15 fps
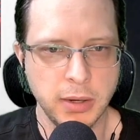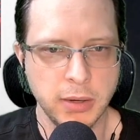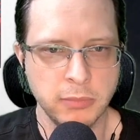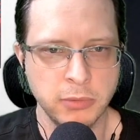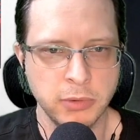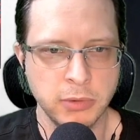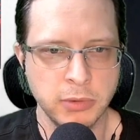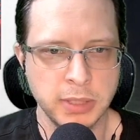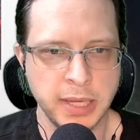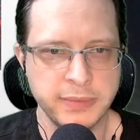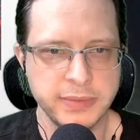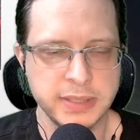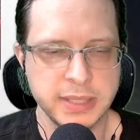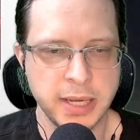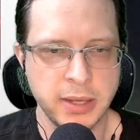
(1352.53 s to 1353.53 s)
rural
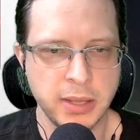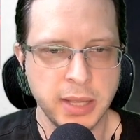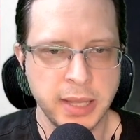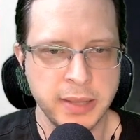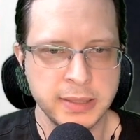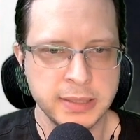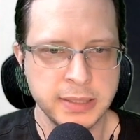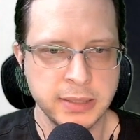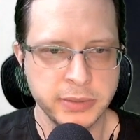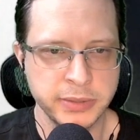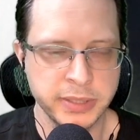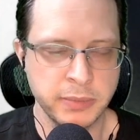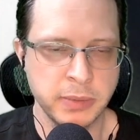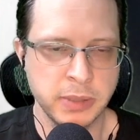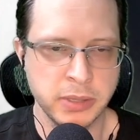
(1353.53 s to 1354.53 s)
lifestyle and the skills
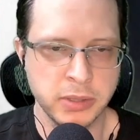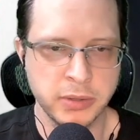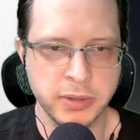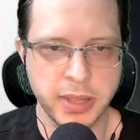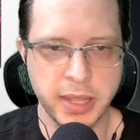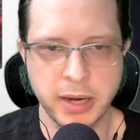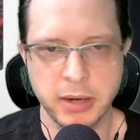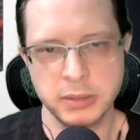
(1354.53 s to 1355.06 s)
that we learned there.